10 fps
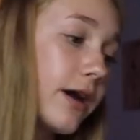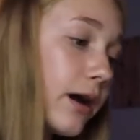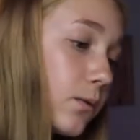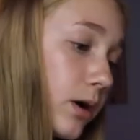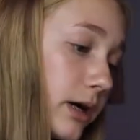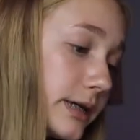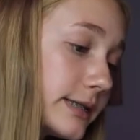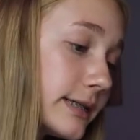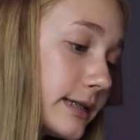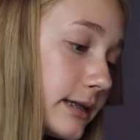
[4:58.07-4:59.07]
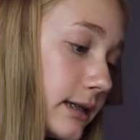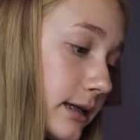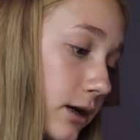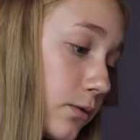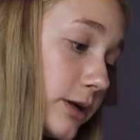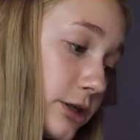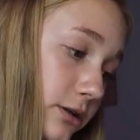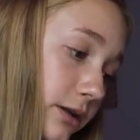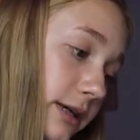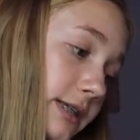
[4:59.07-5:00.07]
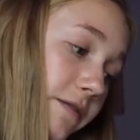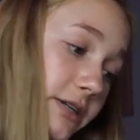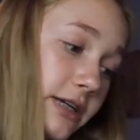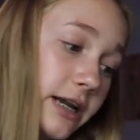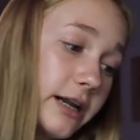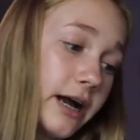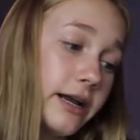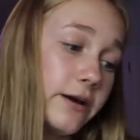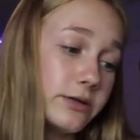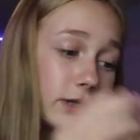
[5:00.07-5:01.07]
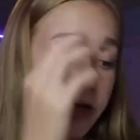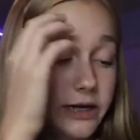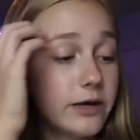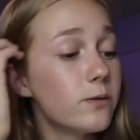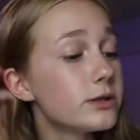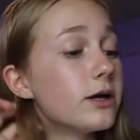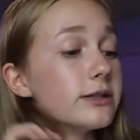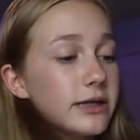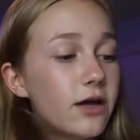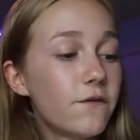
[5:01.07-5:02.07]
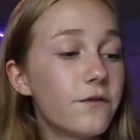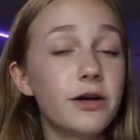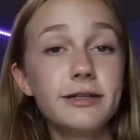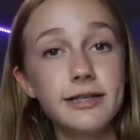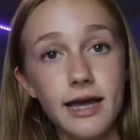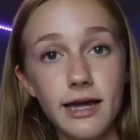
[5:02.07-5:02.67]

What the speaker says: That was originally $17.99. It was on sale for